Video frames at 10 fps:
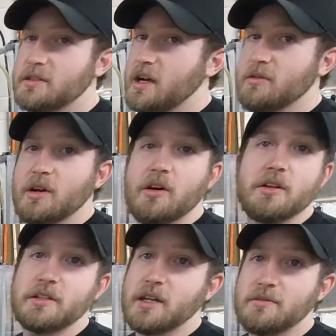Got rid of
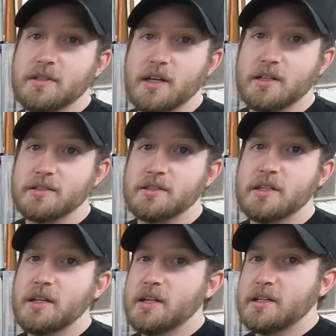all the dovetails.
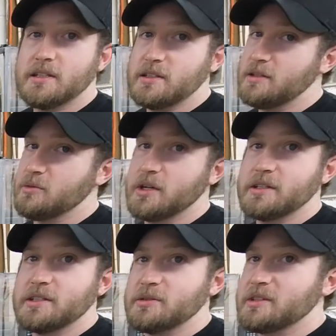Didn't want to
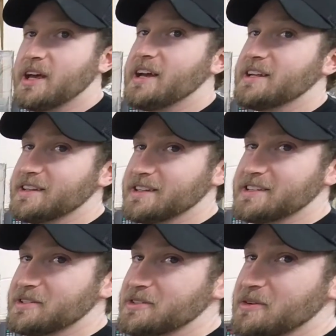deal with any of the
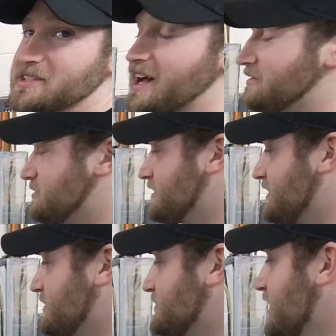issues I was having with
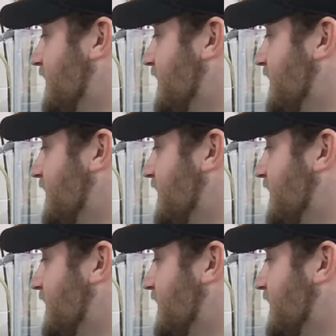those.